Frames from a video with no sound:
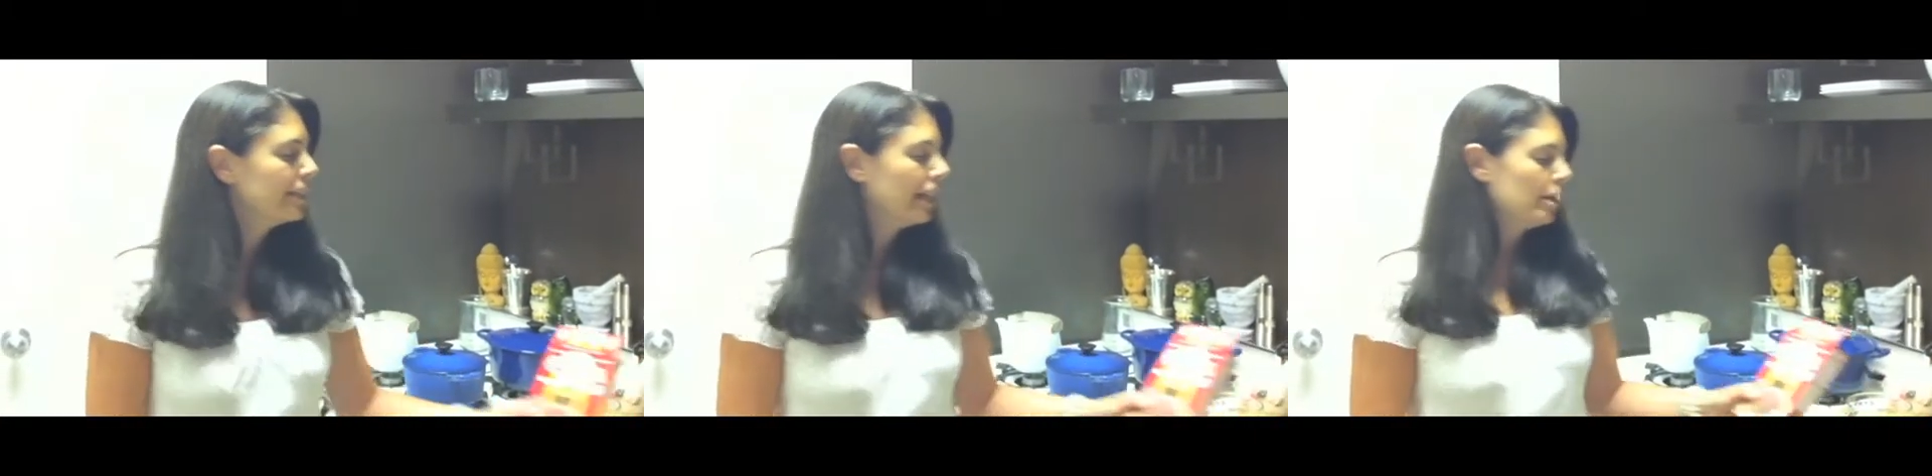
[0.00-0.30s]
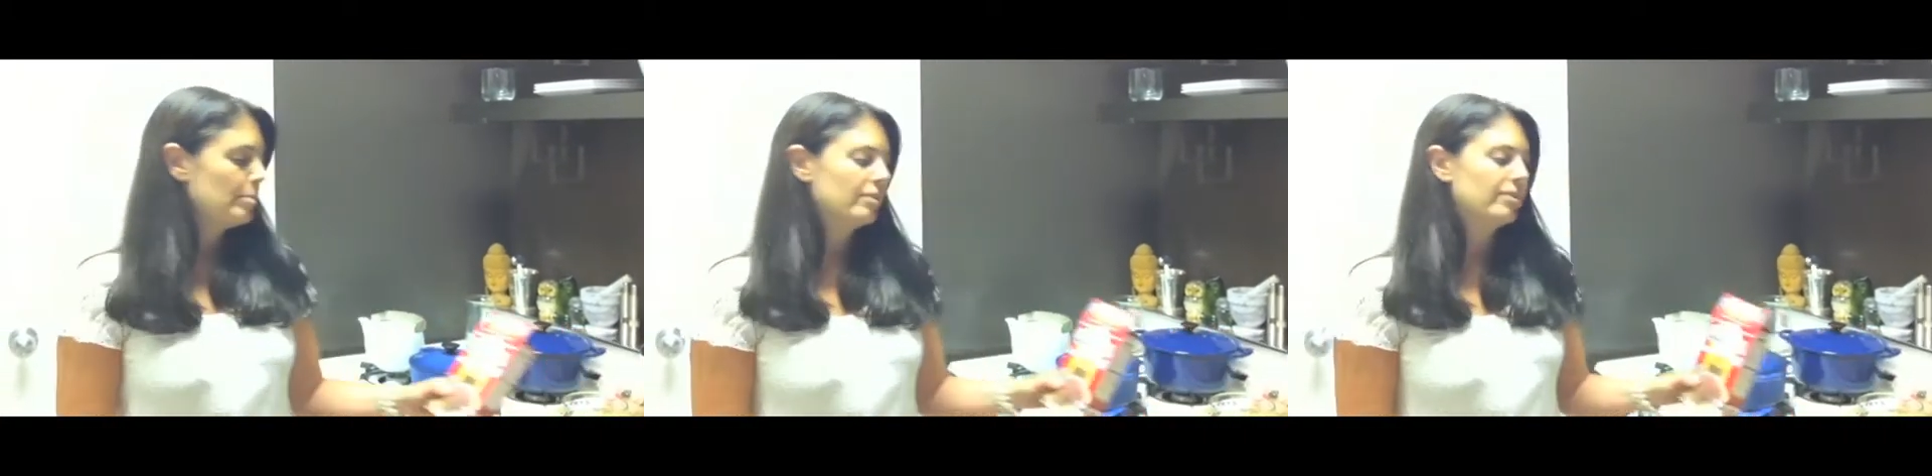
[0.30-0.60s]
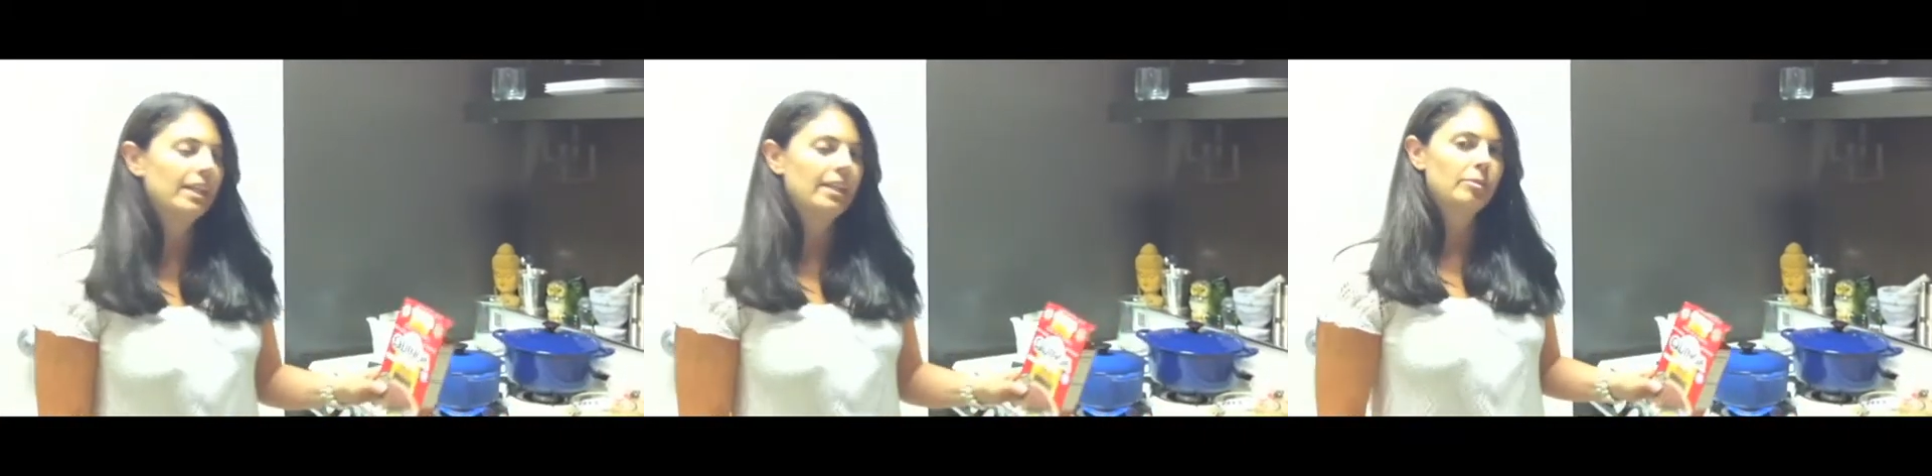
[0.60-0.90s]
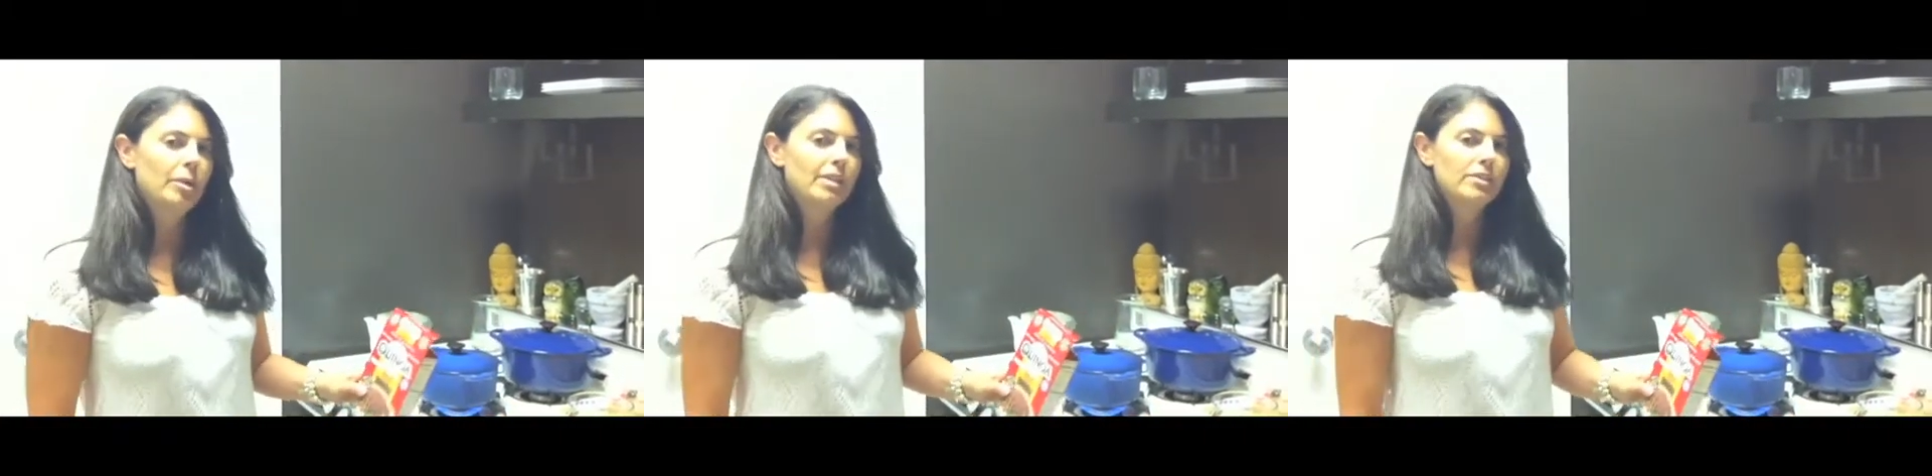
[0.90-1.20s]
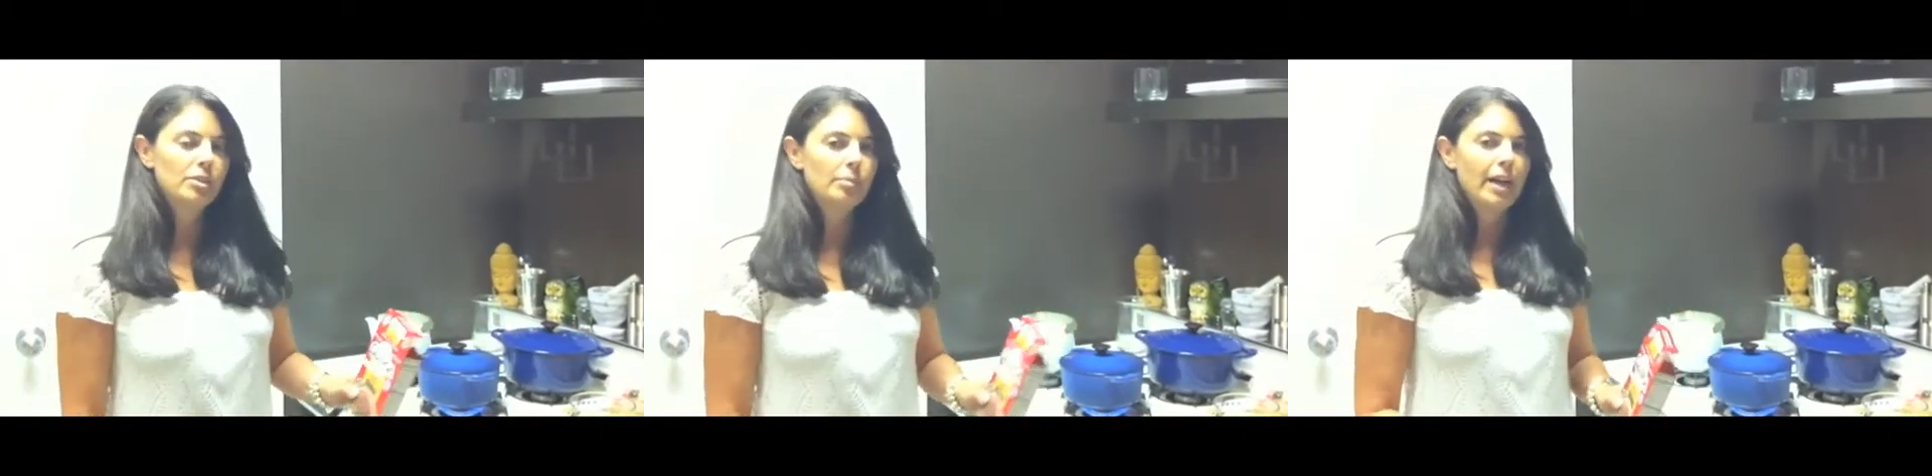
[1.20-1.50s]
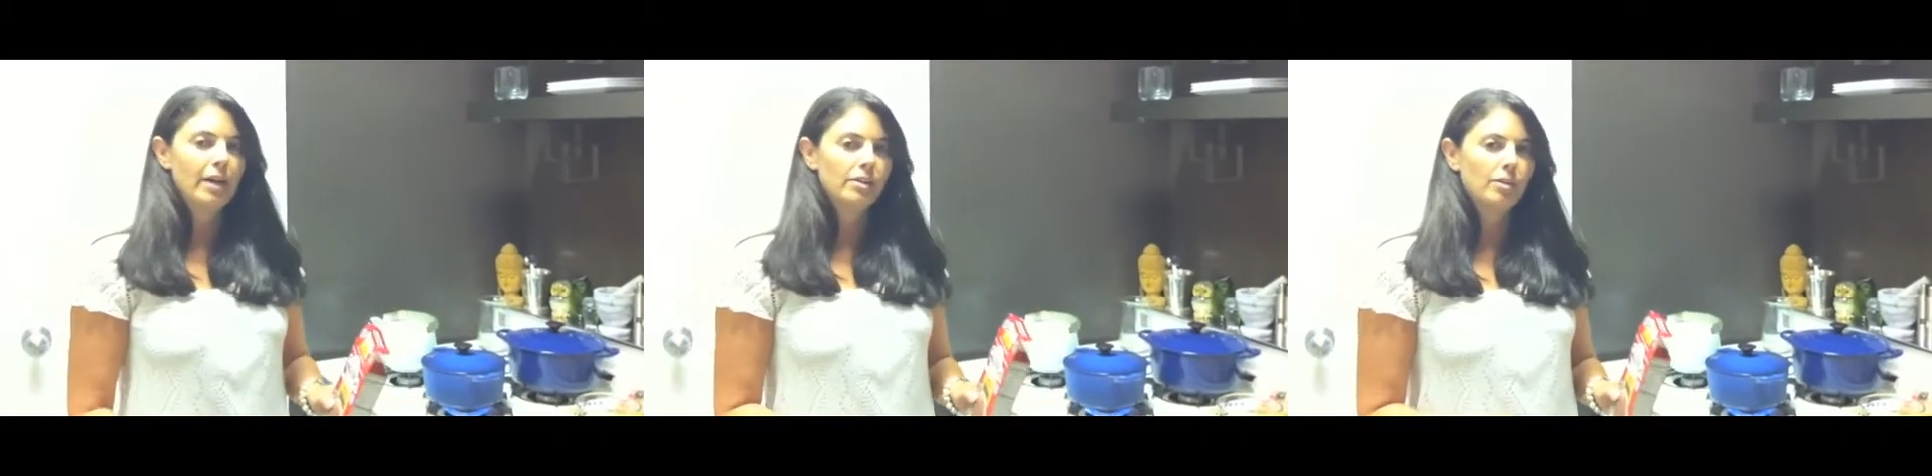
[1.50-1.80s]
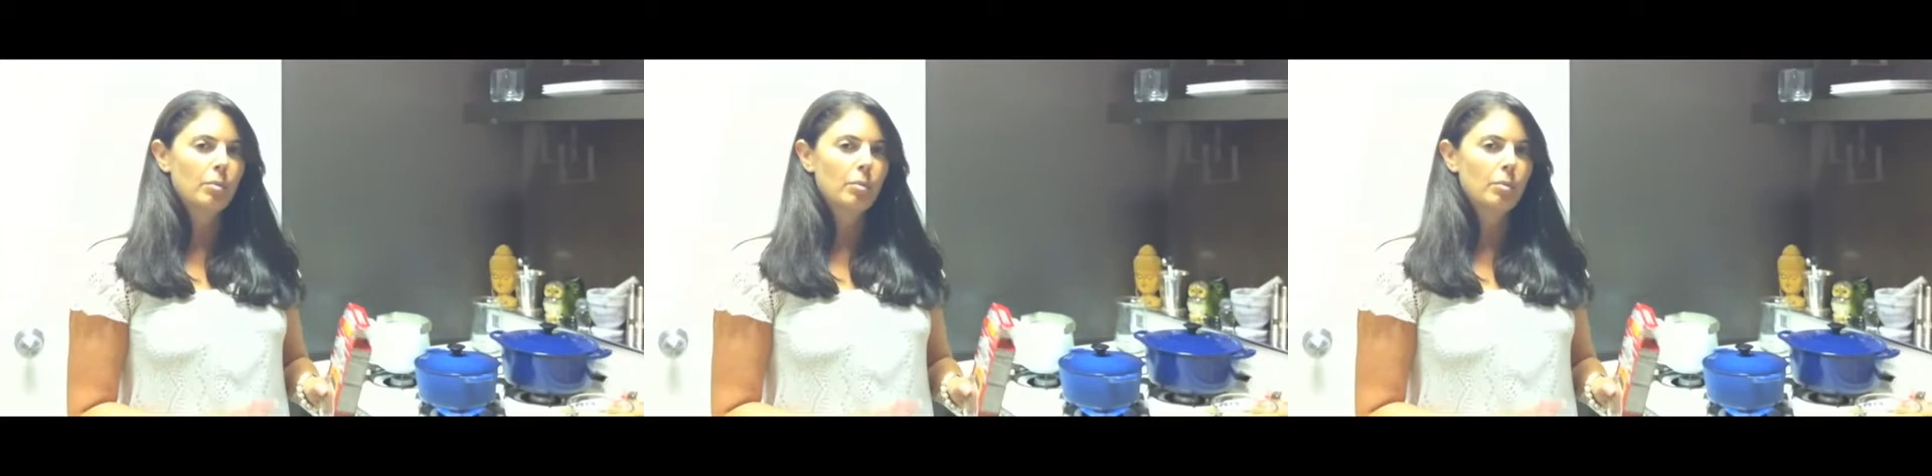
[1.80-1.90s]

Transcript: cup of quinoa to about